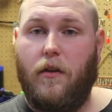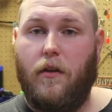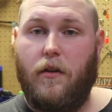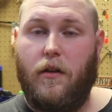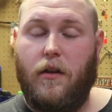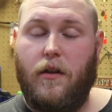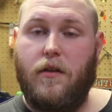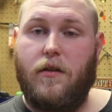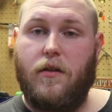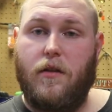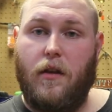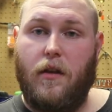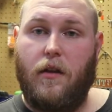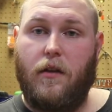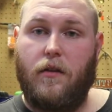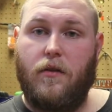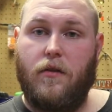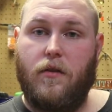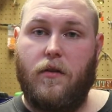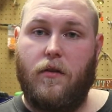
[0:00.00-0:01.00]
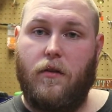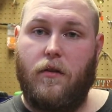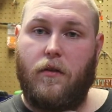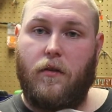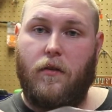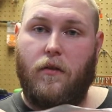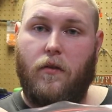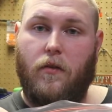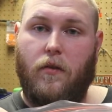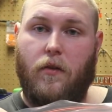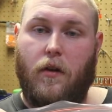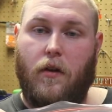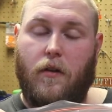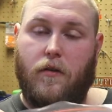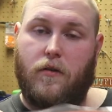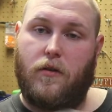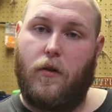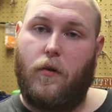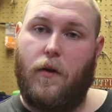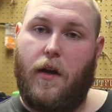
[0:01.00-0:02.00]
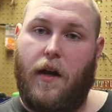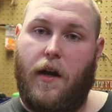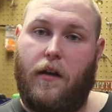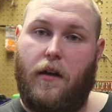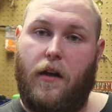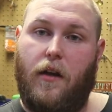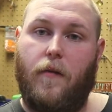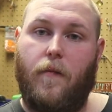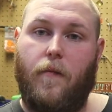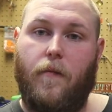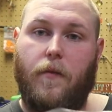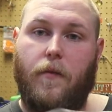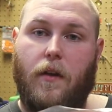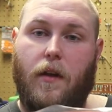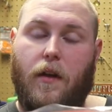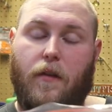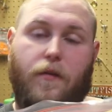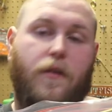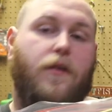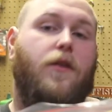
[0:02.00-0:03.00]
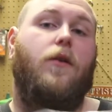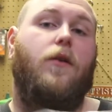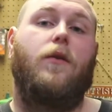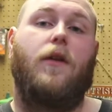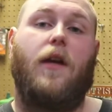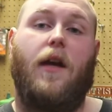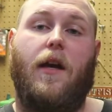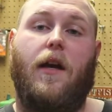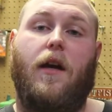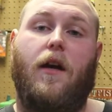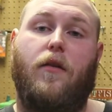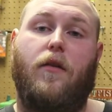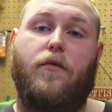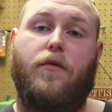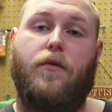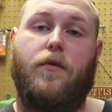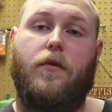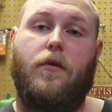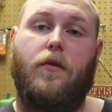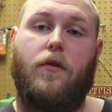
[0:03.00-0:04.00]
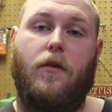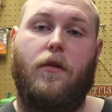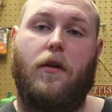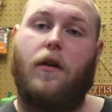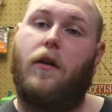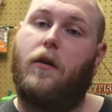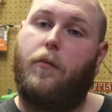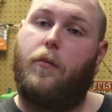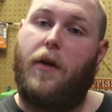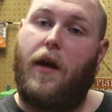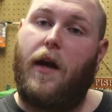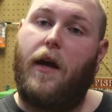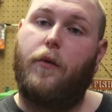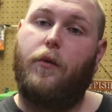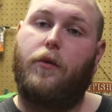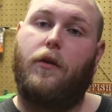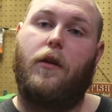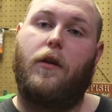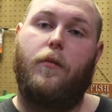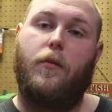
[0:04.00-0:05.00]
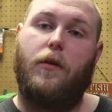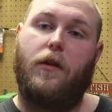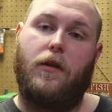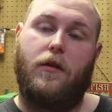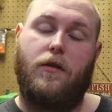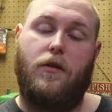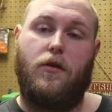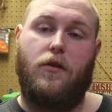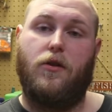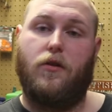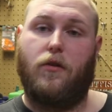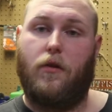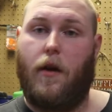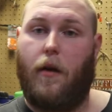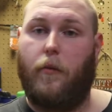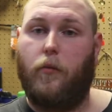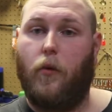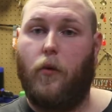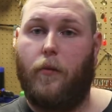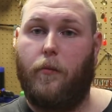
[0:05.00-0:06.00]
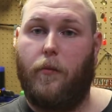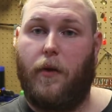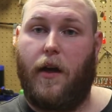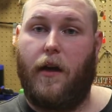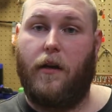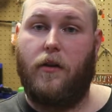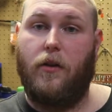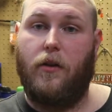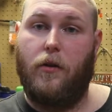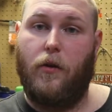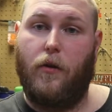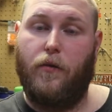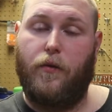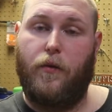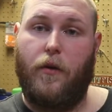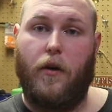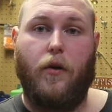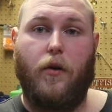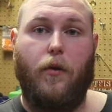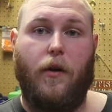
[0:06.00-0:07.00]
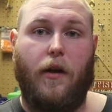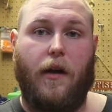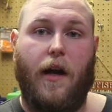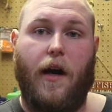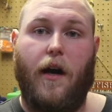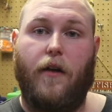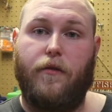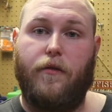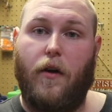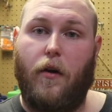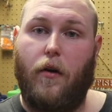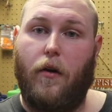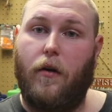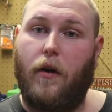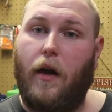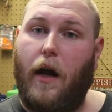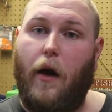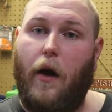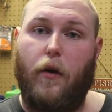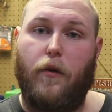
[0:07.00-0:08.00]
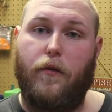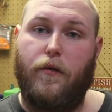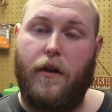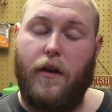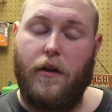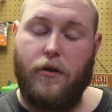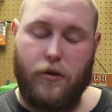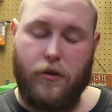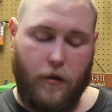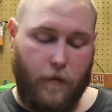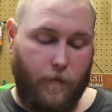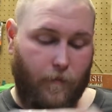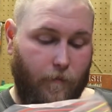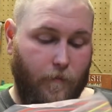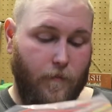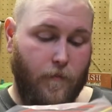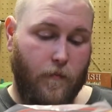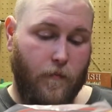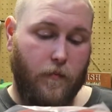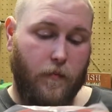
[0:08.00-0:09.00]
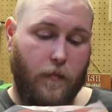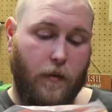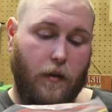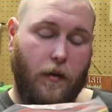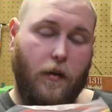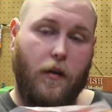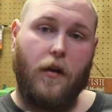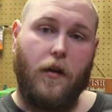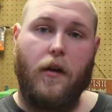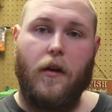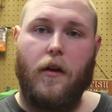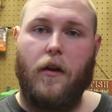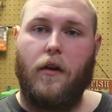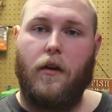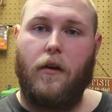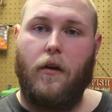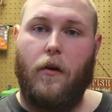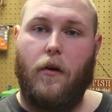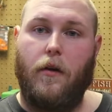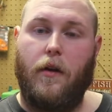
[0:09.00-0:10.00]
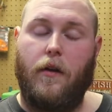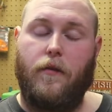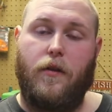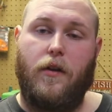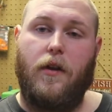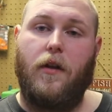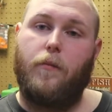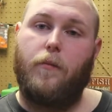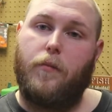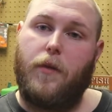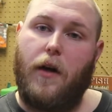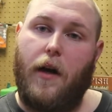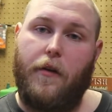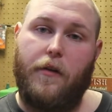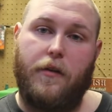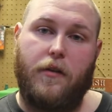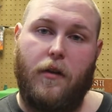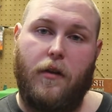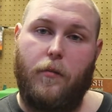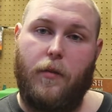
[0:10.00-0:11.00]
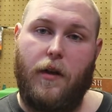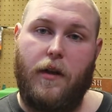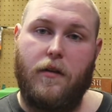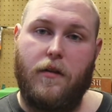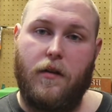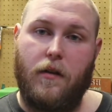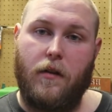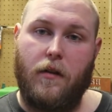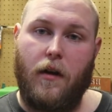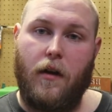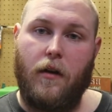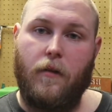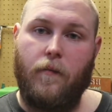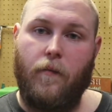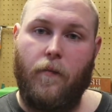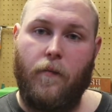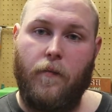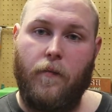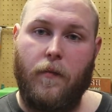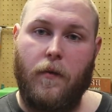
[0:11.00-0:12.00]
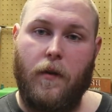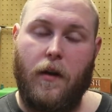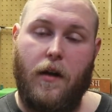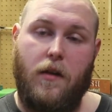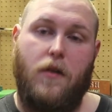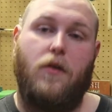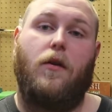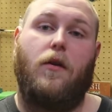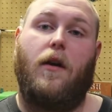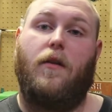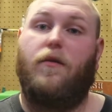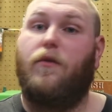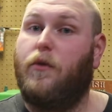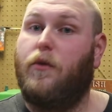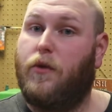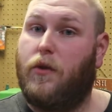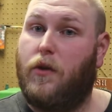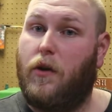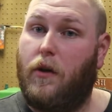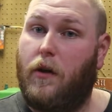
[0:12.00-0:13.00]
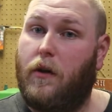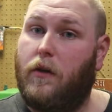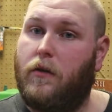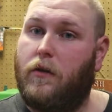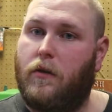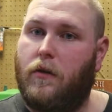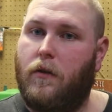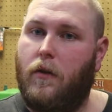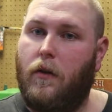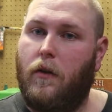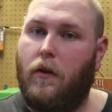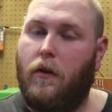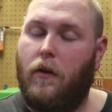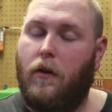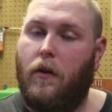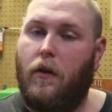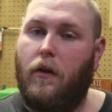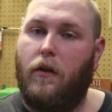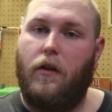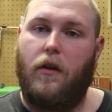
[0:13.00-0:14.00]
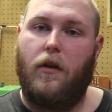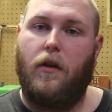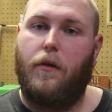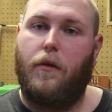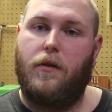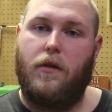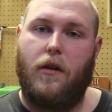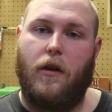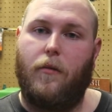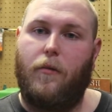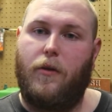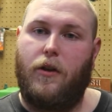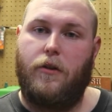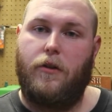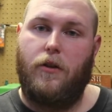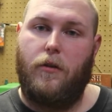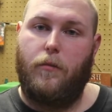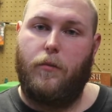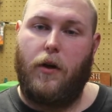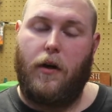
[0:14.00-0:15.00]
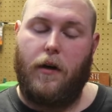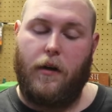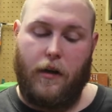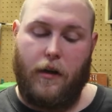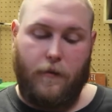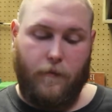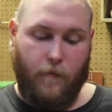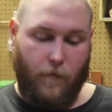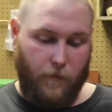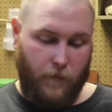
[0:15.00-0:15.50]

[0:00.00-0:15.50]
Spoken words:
These things are so handy. If you don't have another bag with you because you just grabbed one bag to go for a quick hour fish, you know, if you didn't pile a ton of baits in there and you don't have loose hooks, you could always stick them in your jean pocket.